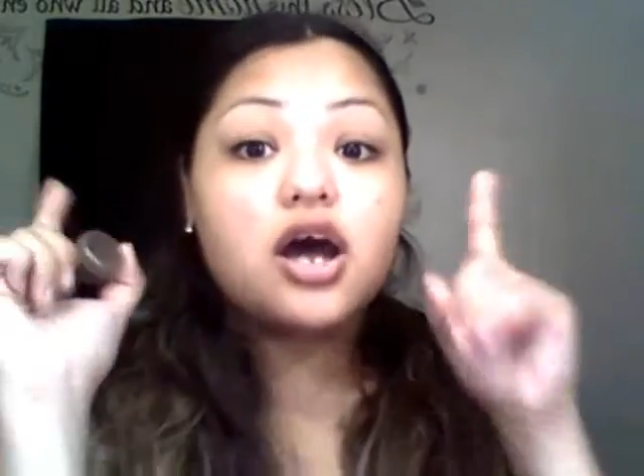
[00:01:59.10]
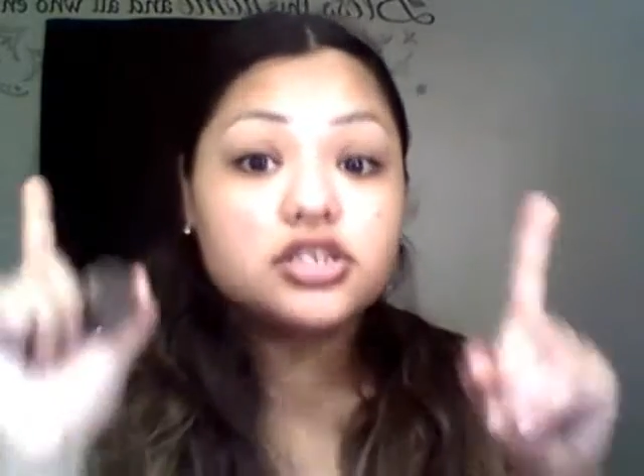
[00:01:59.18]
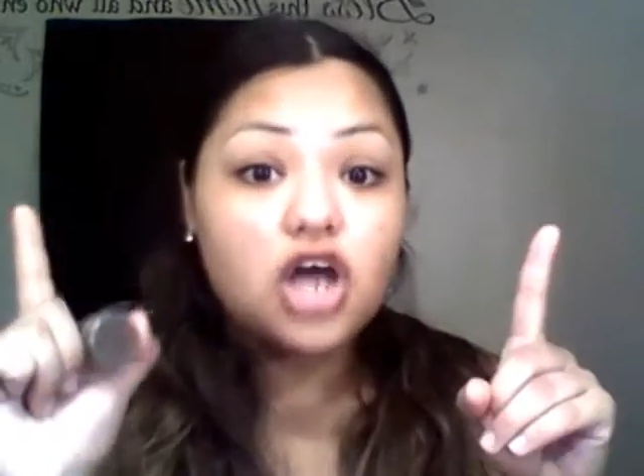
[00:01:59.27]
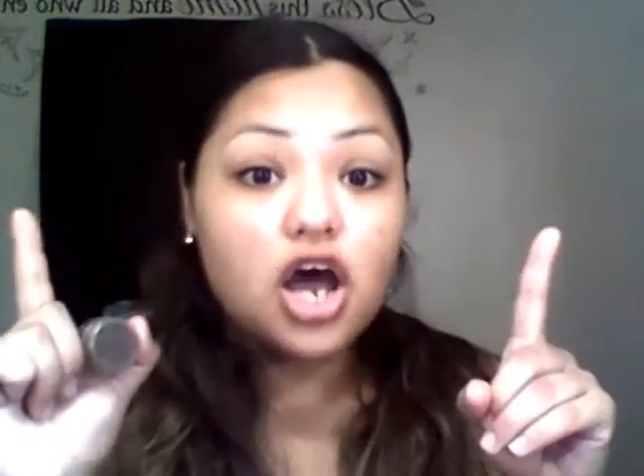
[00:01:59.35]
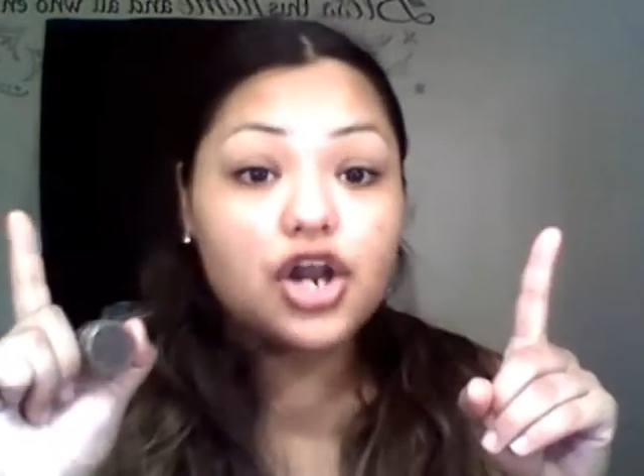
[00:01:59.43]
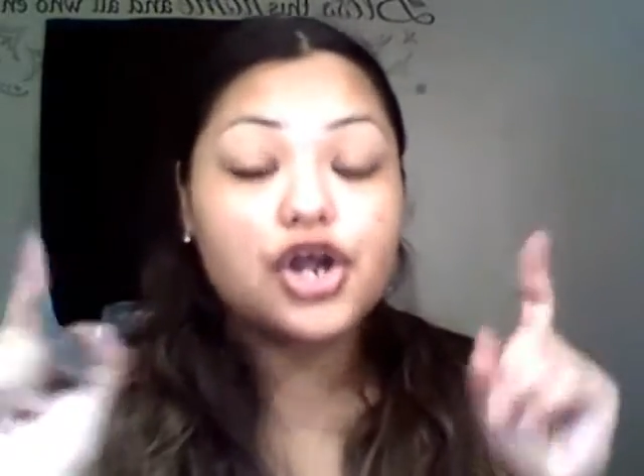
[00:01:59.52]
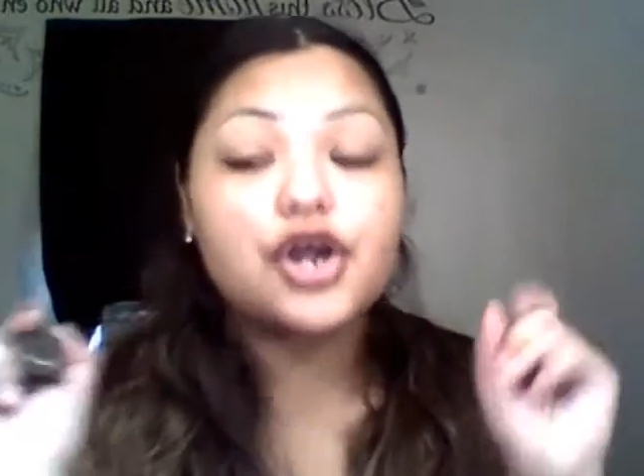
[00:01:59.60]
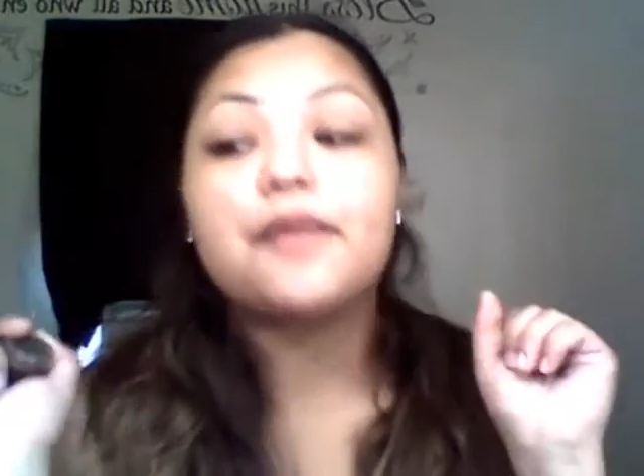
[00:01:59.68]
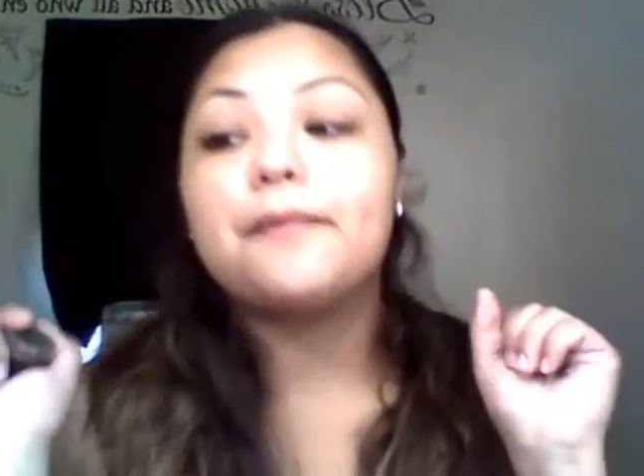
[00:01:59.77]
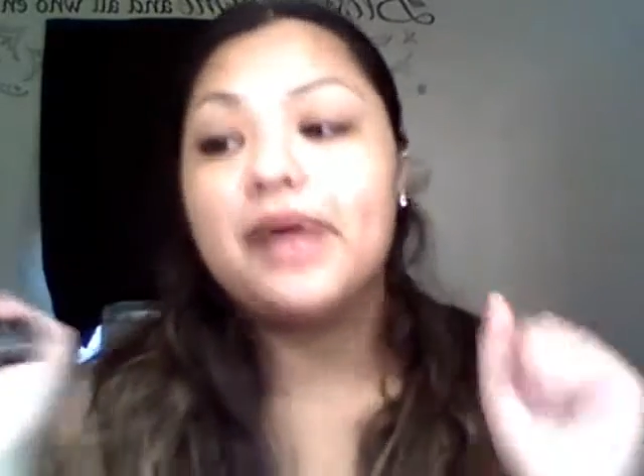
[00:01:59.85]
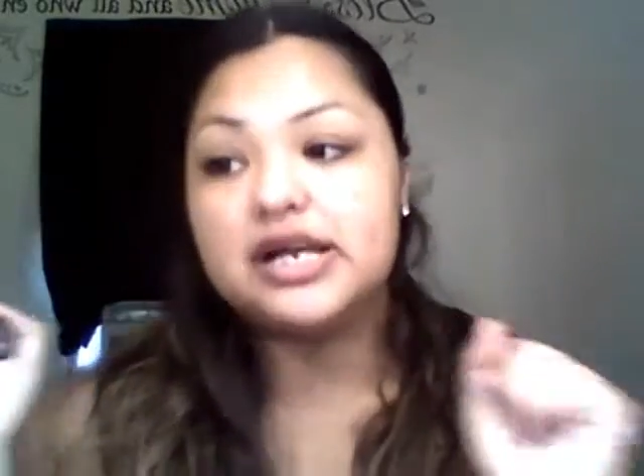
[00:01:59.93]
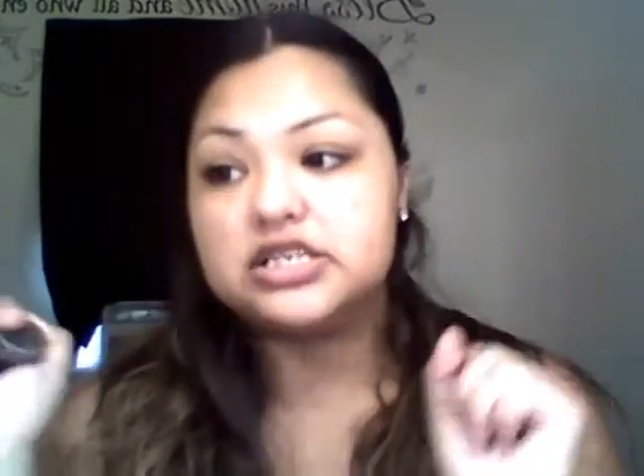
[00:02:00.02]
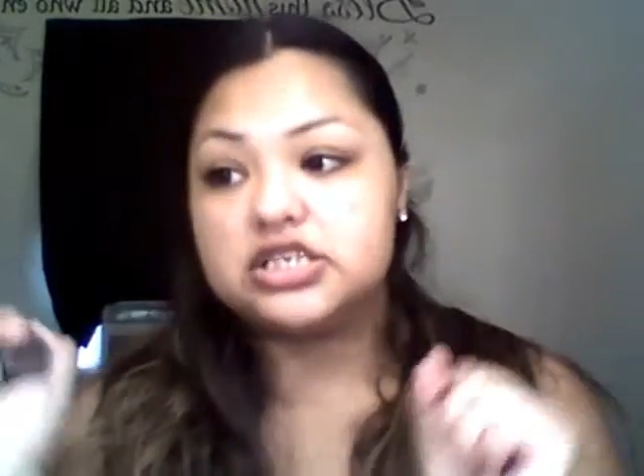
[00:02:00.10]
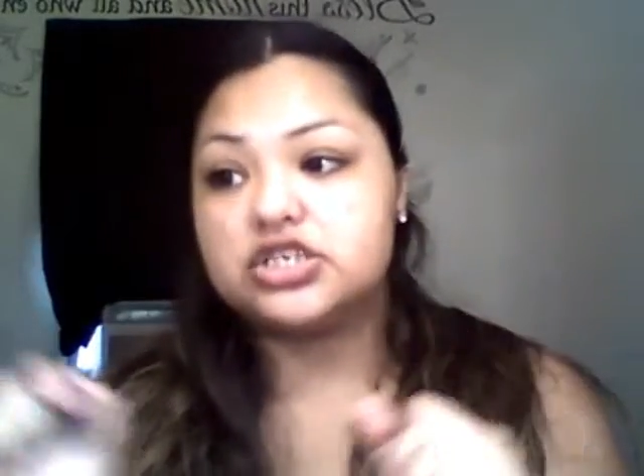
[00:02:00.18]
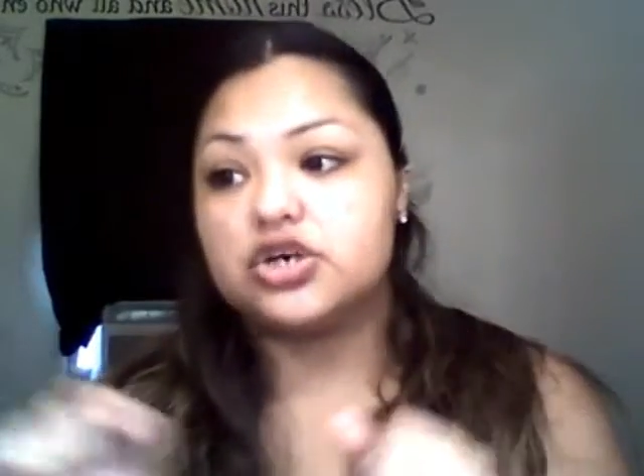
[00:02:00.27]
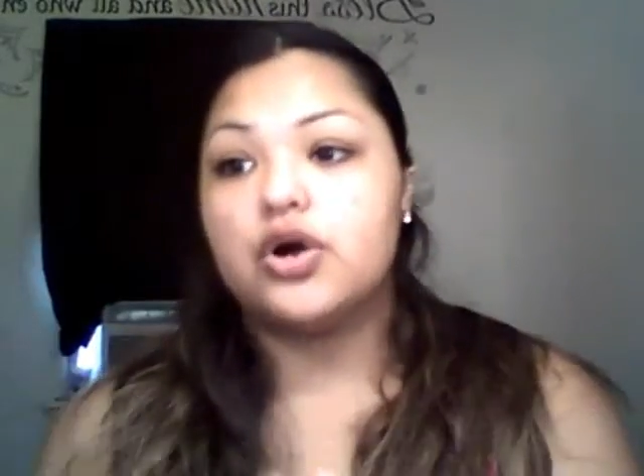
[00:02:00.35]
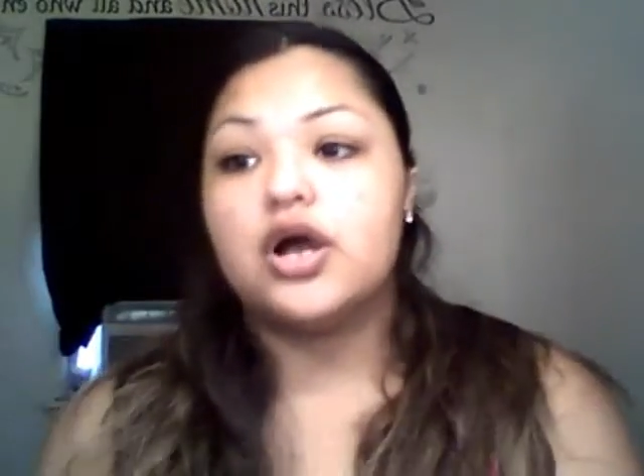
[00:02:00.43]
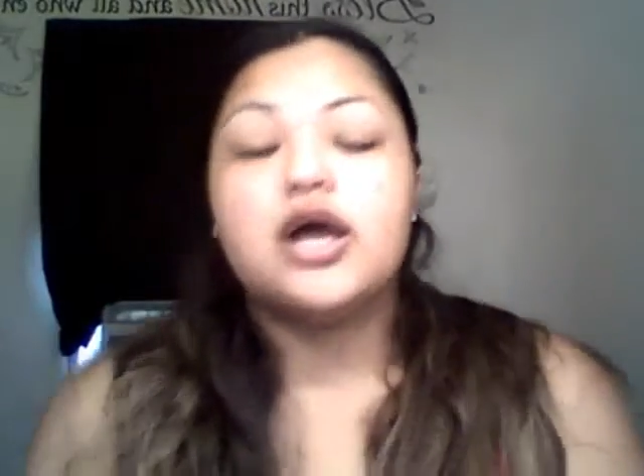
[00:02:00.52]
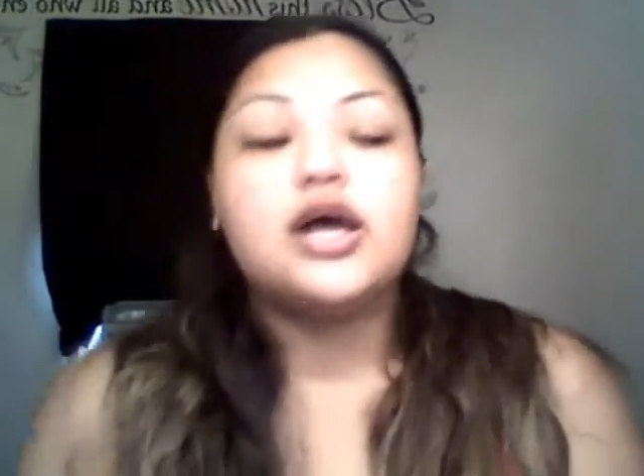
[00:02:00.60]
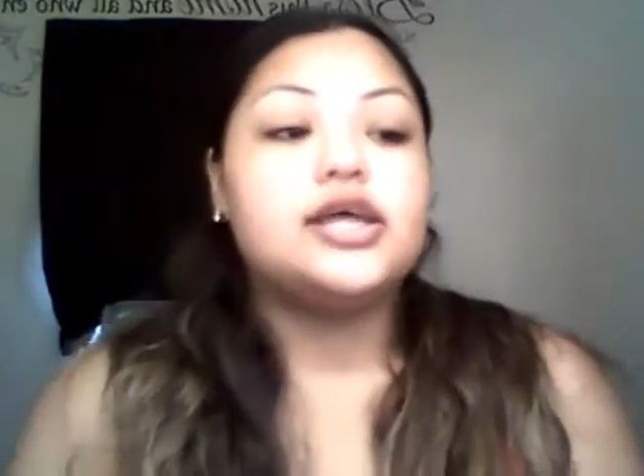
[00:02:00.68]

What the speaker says: a dollar pencil.